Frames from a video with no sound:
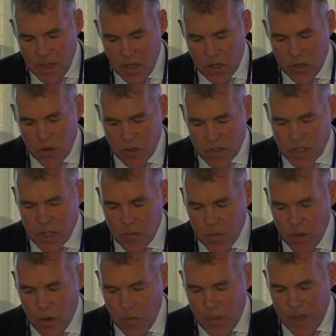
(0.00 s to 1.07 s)
across some
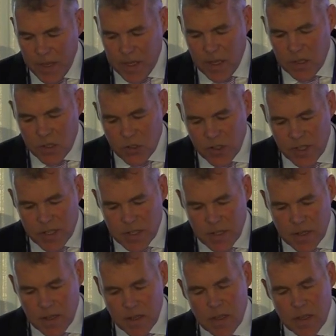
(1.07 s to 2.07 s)
European countries